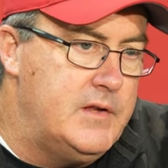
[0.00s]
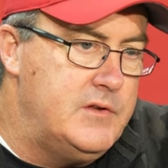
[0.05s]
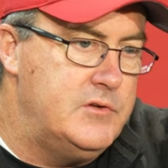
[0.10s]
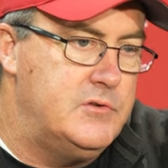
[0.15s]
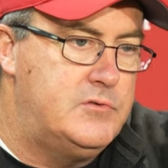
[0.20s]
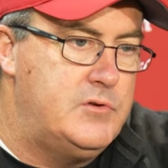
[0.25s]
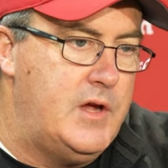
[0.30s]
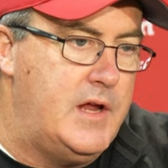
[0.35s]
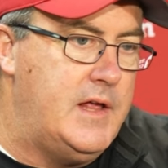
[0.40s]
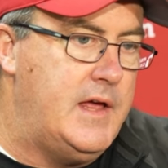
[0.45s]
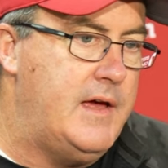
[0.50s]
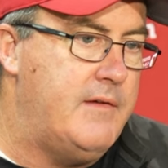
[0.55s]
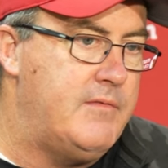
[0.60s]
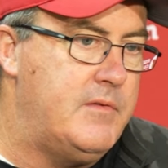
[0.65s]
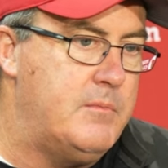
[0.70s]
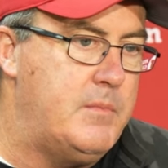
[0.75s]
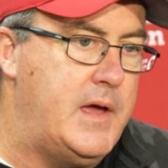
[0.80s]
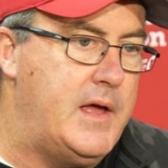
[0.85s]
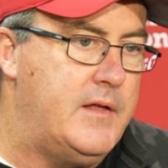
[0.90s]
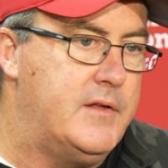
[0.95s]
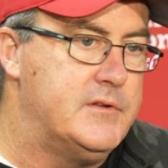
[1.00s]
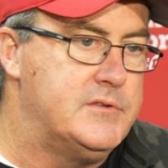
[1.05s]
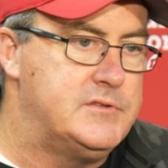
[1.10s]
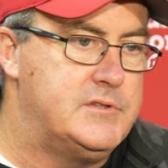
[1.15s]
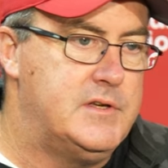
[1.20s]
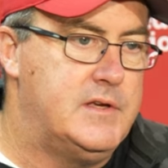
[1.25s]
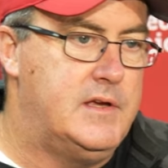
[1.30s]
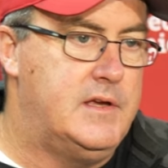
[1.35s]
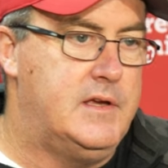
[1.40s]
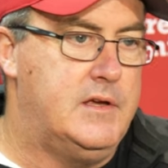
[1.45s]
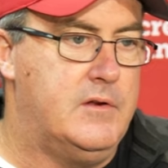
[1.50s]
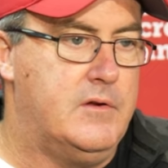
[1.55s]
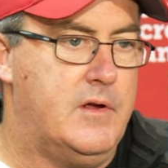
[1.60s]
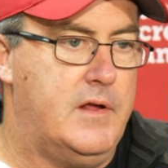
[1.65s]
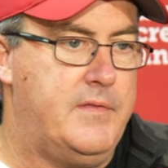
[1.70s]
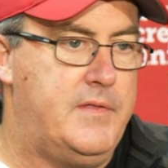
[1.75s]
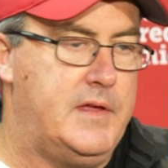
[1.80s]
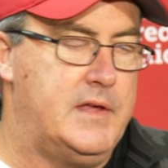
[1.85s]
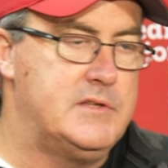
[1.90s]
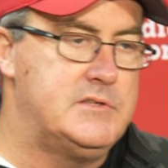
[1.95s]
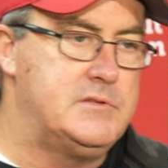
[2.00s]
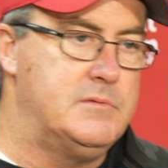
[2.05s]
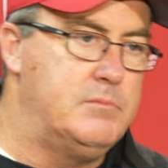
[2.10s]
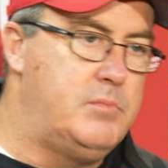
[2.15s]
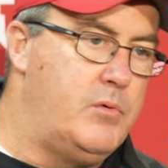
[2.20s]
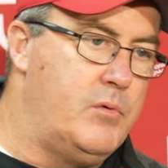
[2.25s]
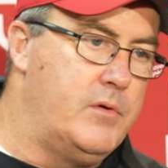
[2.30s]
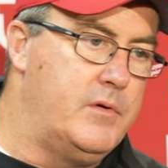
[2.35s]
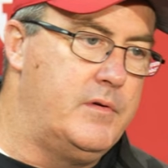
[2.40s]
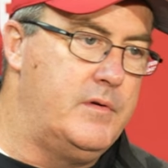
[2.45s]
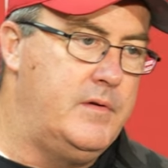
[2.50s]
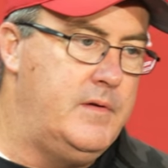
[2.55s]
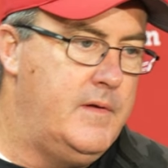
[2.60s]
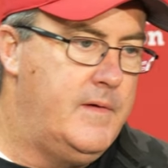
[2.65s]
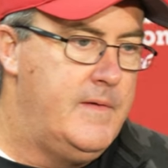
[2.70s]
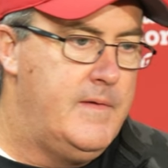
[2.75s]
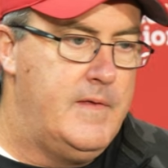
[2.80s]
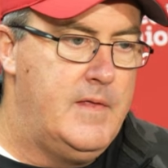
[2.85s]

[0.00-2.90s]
And you try to have the balance. You know, I think it's important.